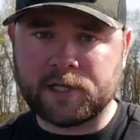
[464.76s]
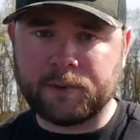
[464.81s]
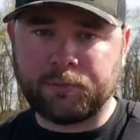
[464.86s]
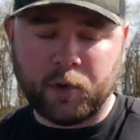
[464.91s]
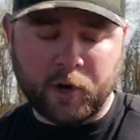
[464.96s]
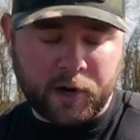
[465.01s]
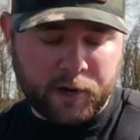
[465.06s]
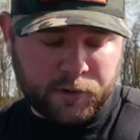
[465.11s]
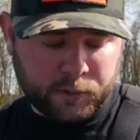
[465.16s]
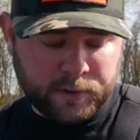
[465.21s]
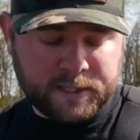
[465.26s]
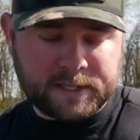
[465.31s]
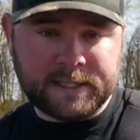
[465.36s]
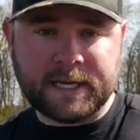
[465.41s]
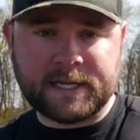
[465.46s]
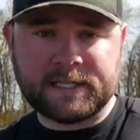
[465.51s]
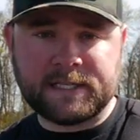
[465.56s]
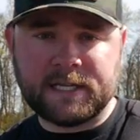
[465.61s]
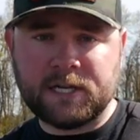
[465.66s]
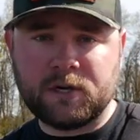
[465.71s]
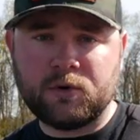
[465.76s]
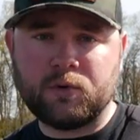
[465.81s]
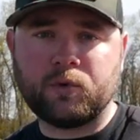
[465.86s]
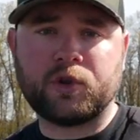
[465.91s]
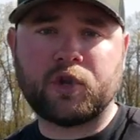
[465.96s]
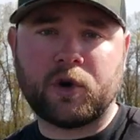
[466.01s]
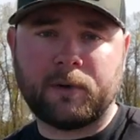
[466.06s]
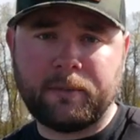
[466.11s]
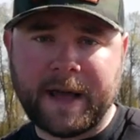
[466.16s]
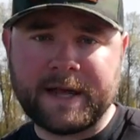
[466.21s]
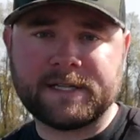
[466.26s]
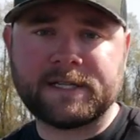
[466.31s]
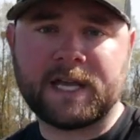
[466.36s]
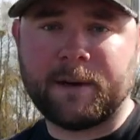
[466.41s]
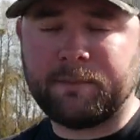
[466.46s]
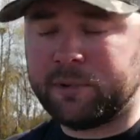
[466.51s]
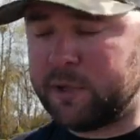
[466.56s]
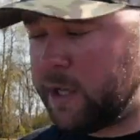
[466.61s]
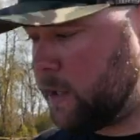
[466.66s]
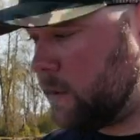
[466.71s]
deploy our 360 with our Brad's
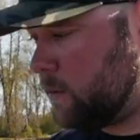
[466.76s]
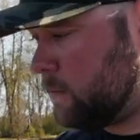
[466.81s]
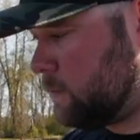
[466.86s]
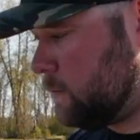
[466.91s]
cut plug.